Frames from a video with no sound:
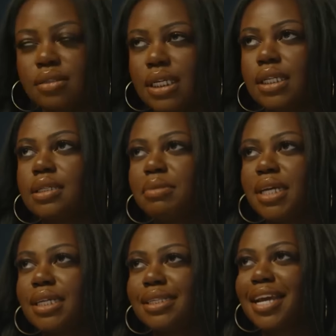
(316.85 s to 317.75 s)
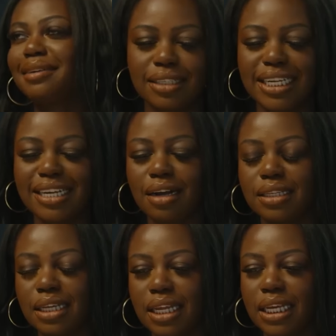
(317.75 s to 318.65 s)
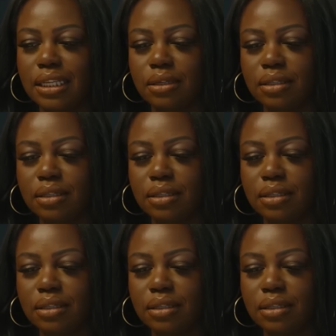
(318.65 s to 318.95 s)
ridiculous because did he not say that he